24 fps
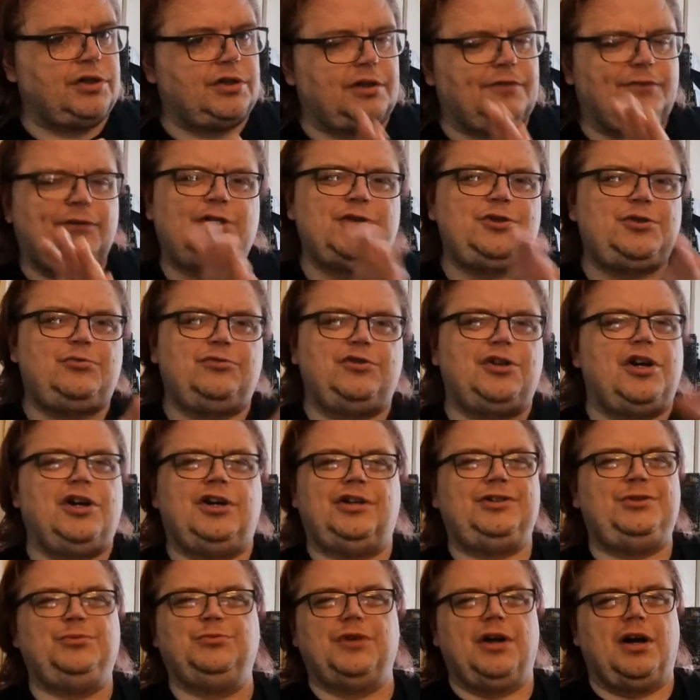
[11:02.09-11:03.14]
know, for those who know,
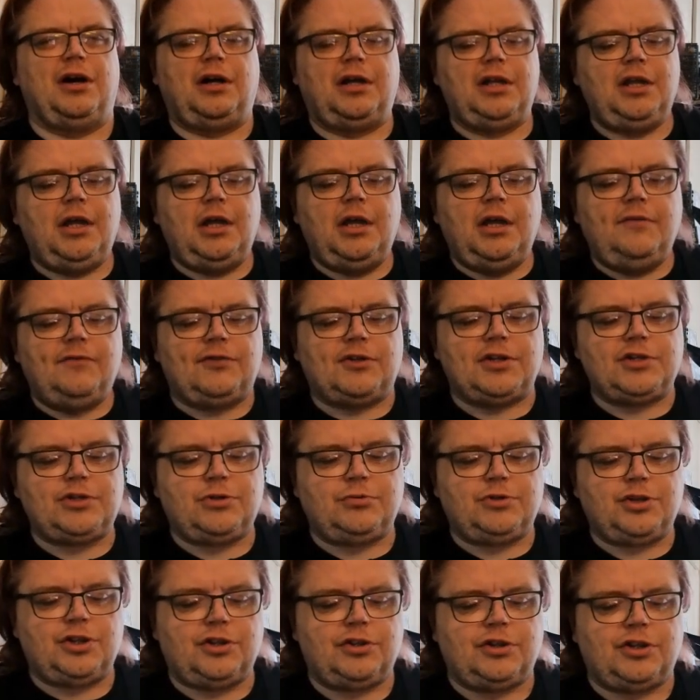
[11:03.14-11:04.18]
you know. For those who
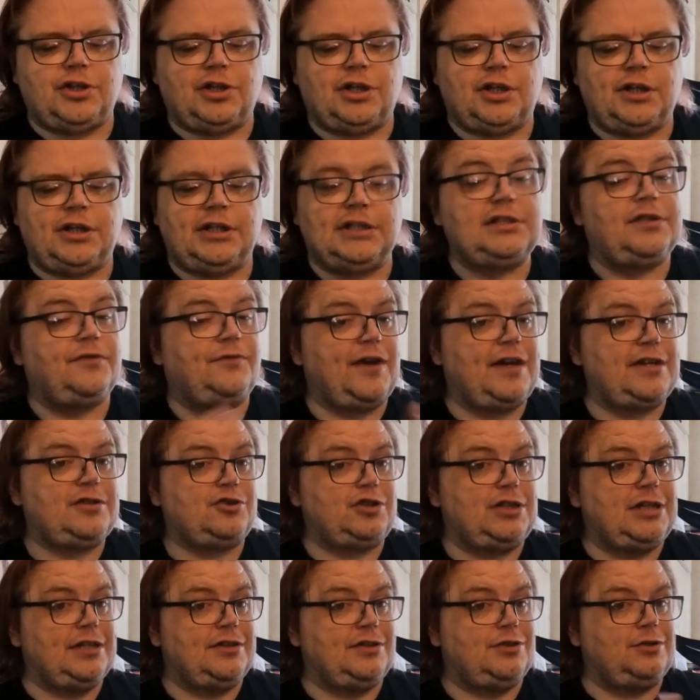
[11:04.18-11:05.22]
don't know, and it's your first
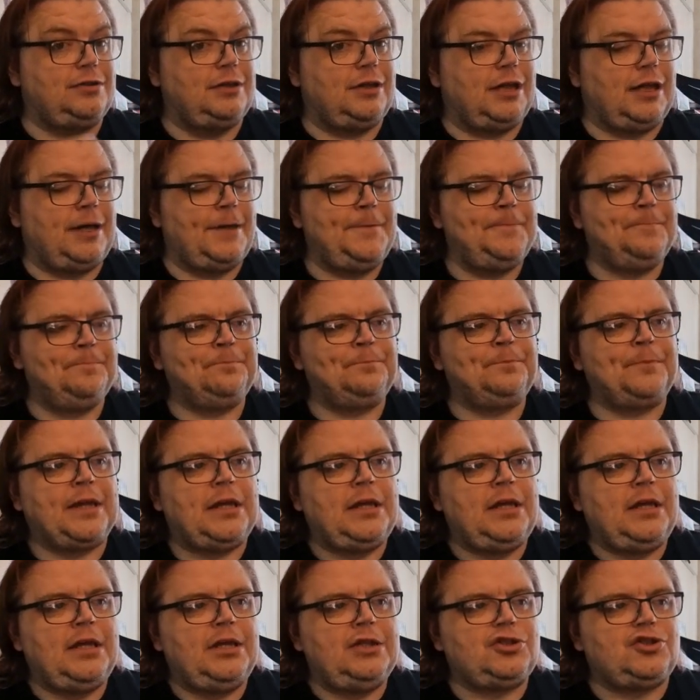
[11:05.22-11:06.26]
year this year,
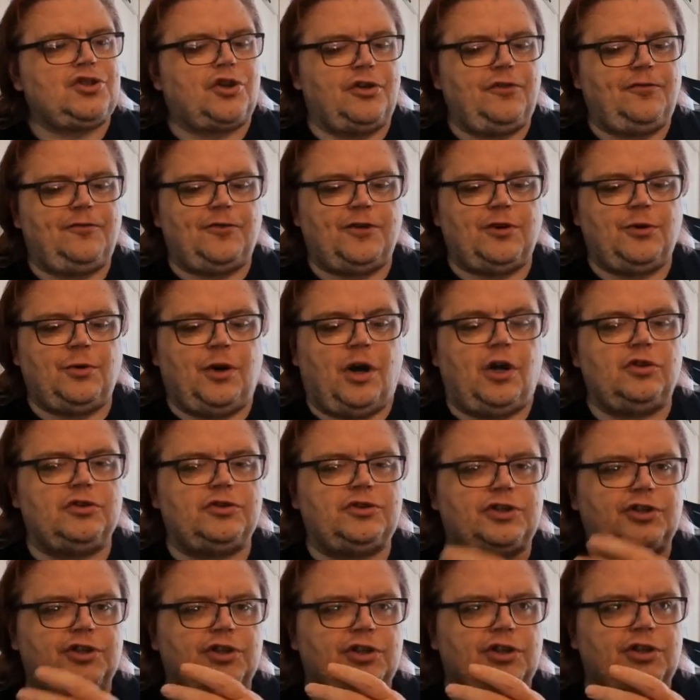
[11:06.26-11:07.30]
Toifu
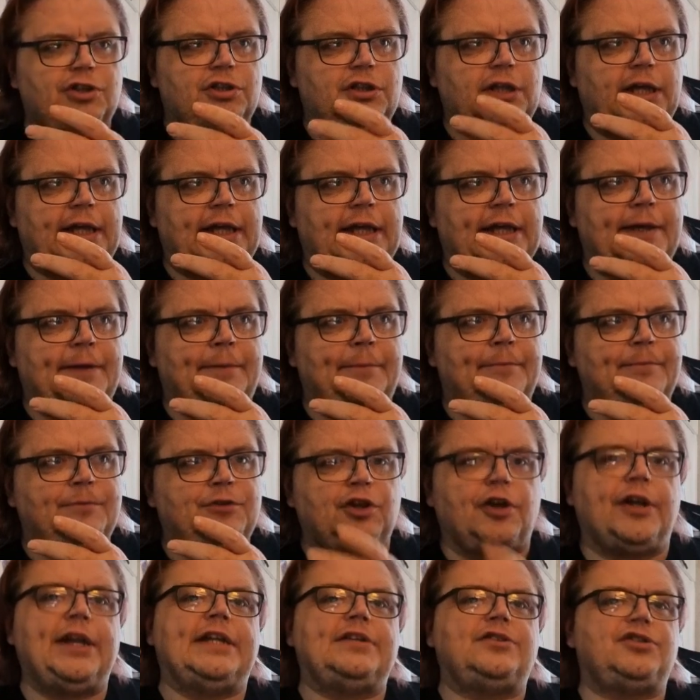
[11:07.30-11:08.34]
also
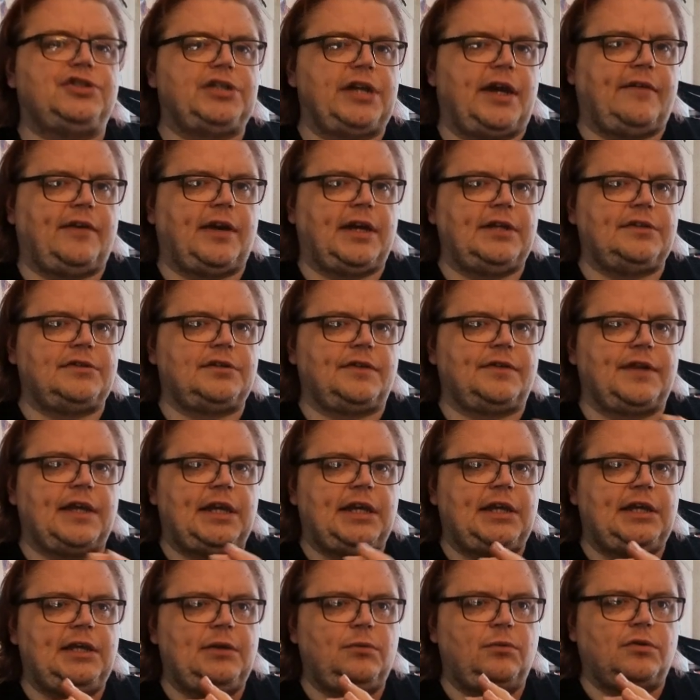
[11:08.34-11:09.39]
donate to charity. So
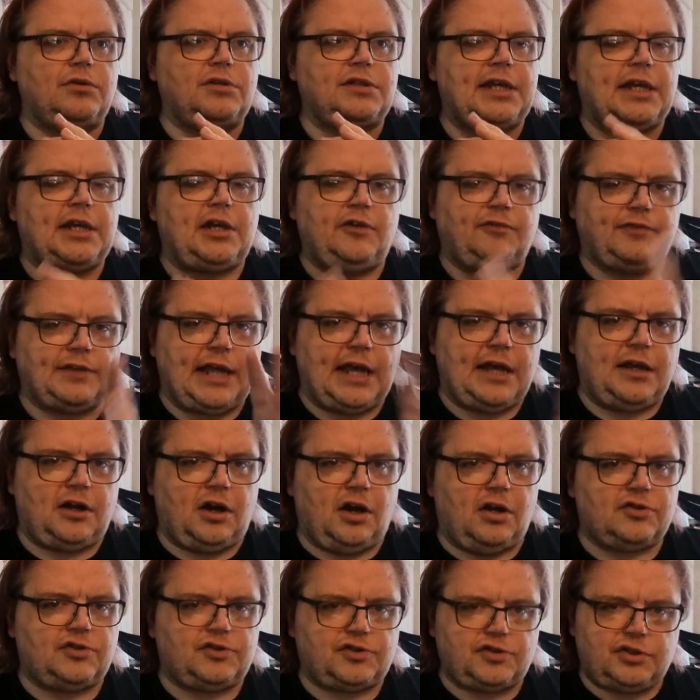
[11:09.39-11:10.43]
once they cover their
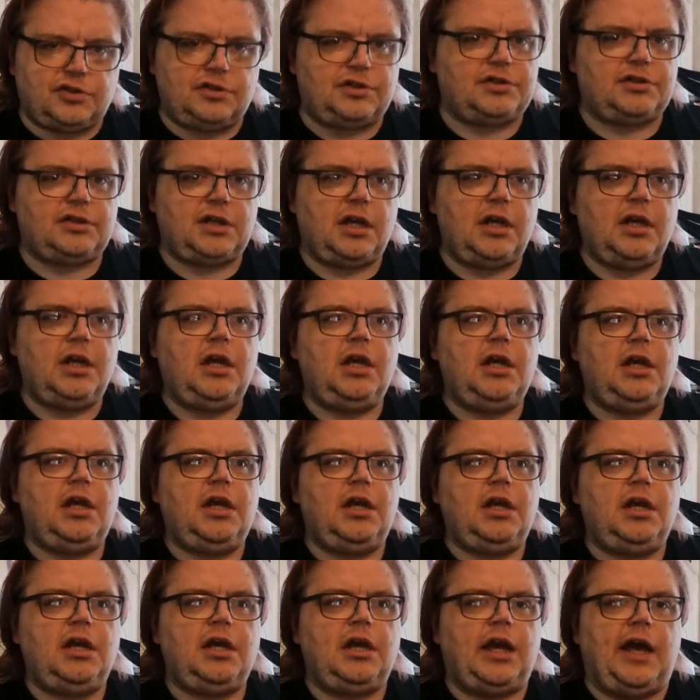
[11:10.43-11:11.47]
costs,
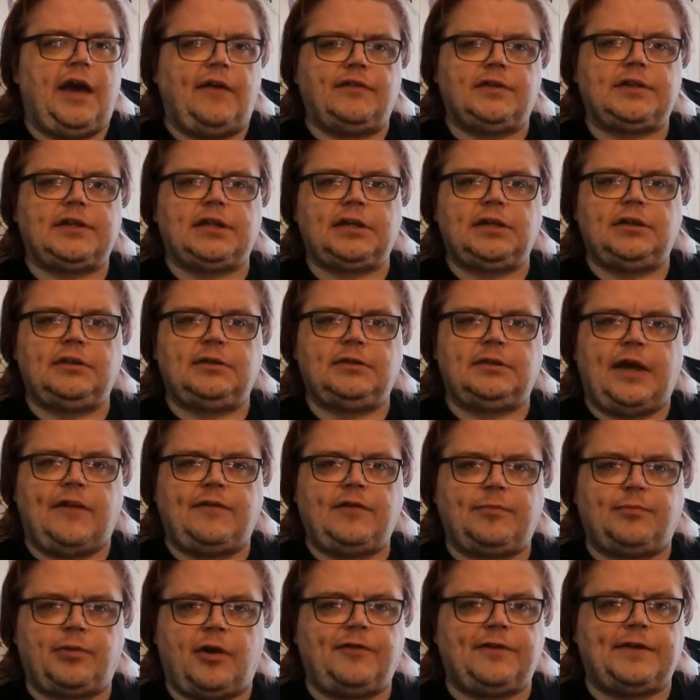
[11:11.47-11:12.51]
every
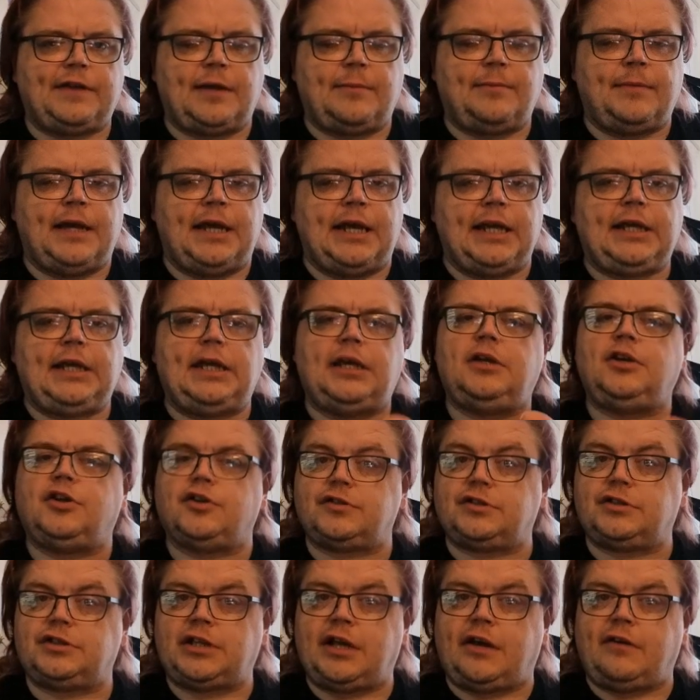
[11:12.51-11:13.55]
profit they make
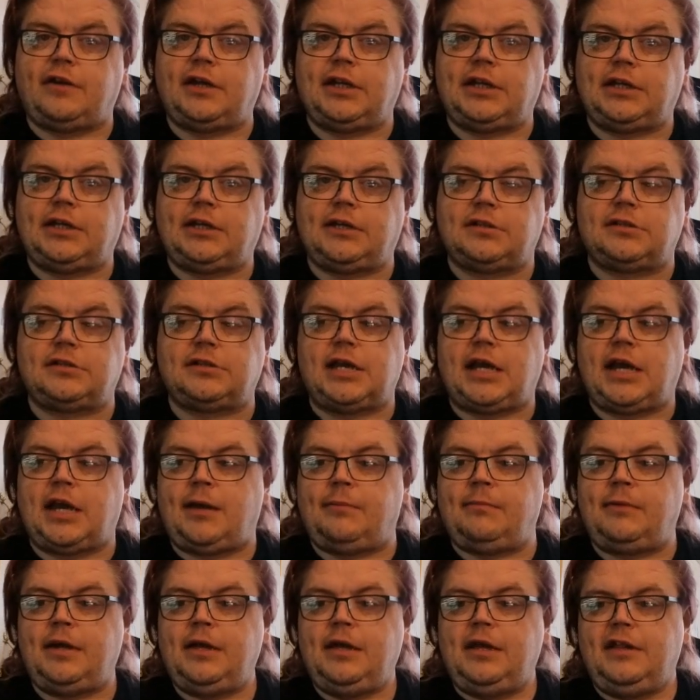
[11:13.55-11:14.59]
goes to charity, because
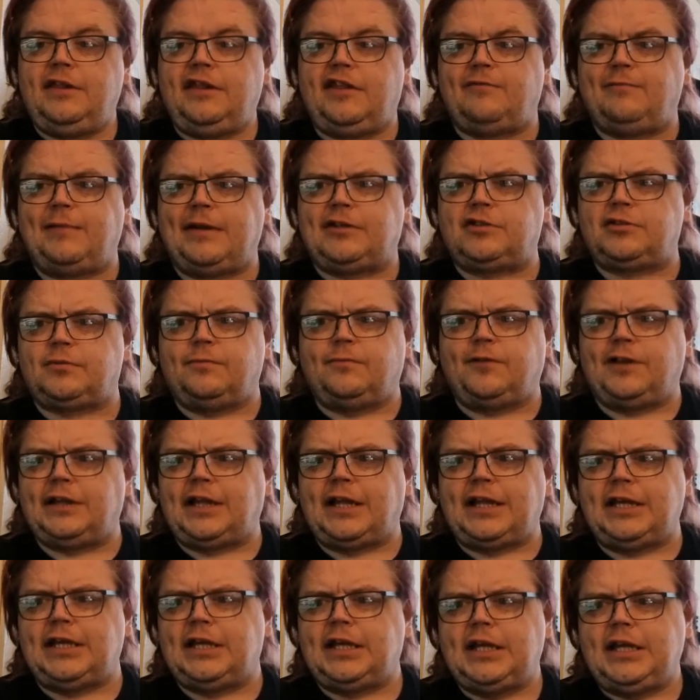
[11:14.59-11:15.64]
they've made something
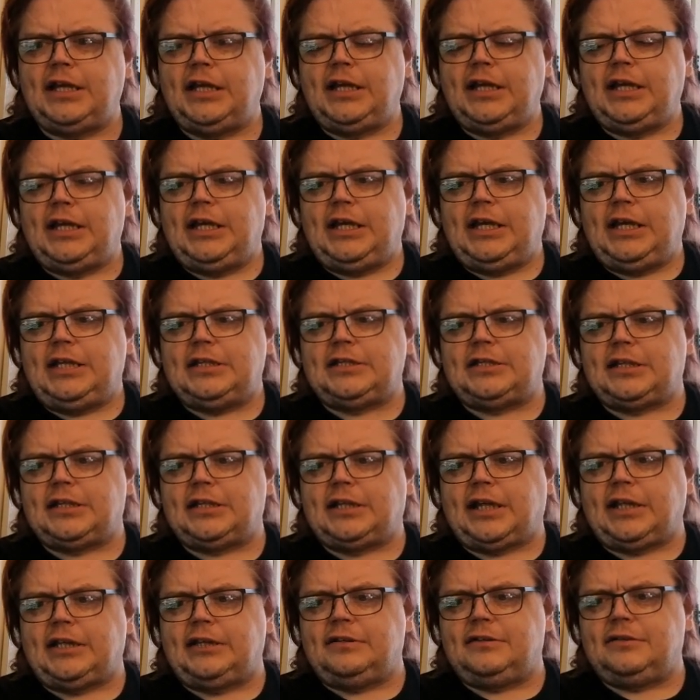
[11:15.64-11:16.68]
like, is it
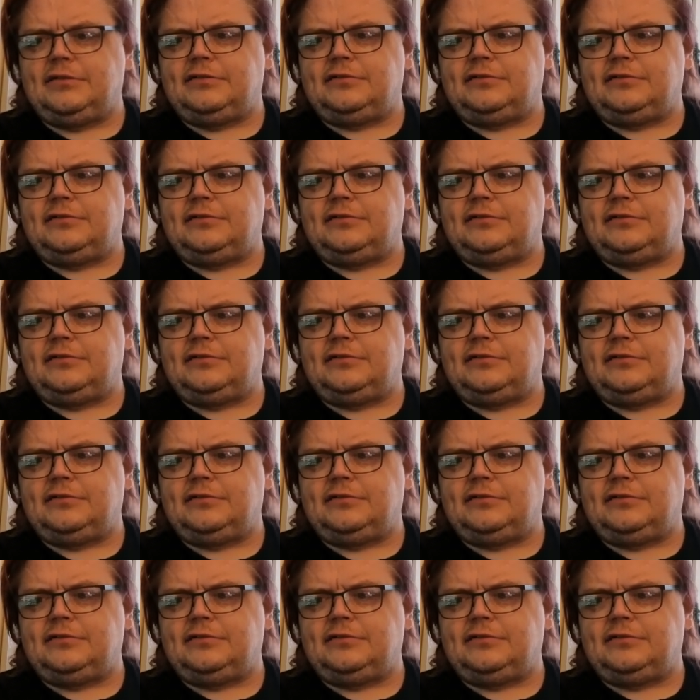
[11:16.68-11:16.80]
like